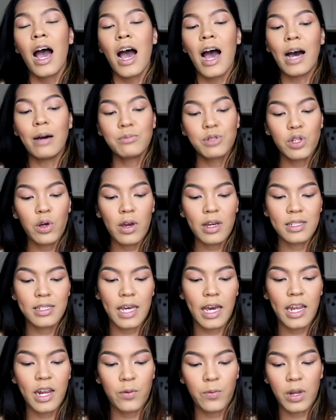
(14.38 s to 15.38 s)
I'm so
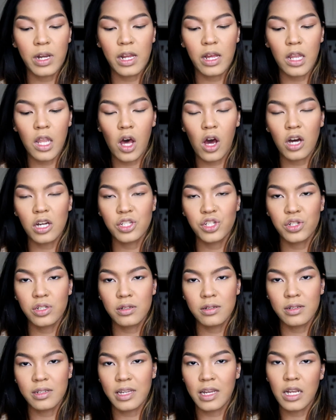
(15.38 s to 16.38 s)
excited when they launch
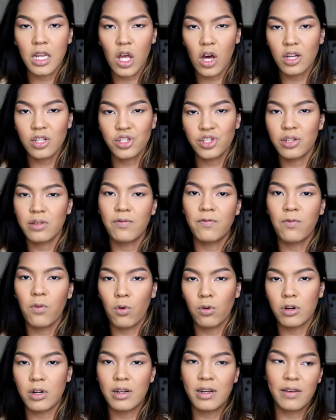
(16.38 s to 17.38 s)
it
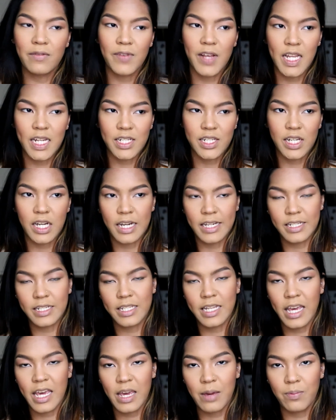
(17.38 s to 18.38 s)
for the Valentine's
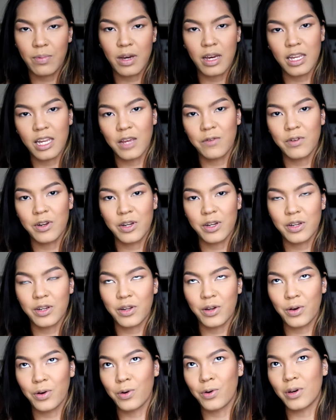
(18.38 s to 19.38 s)
Day, but even
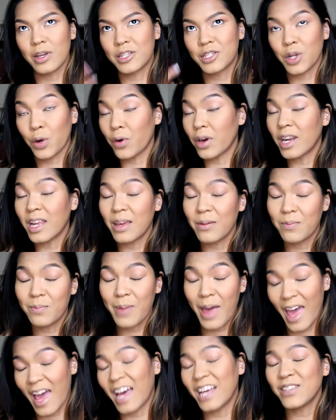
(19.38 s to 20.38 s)
though it's already
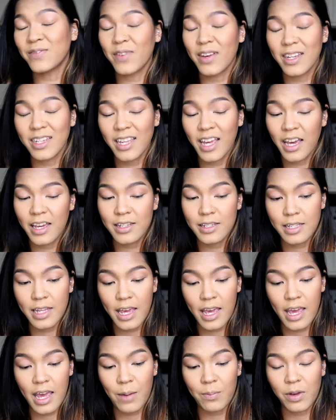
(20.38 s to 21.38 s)
past Valentine's
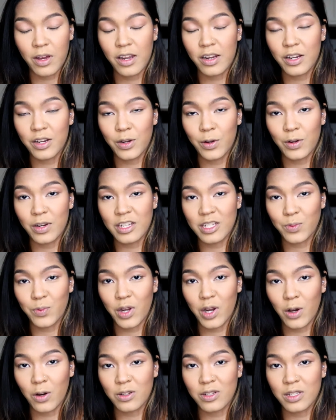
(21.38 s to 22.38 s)
Day, I'm gonna do this
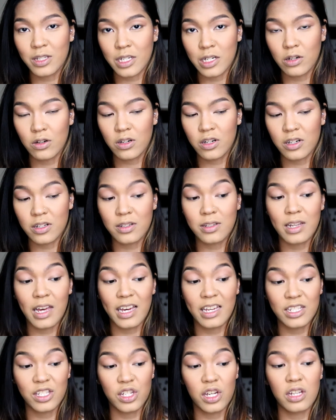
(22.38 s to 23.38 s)
video still because
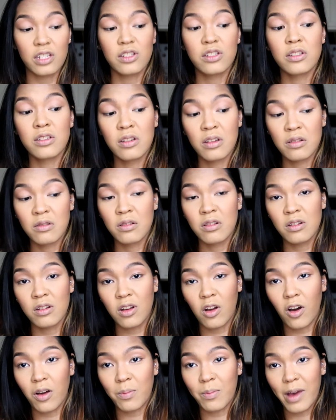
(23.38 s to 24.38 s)
I just
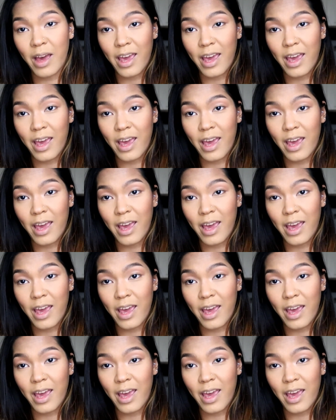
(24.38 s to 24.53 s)
got my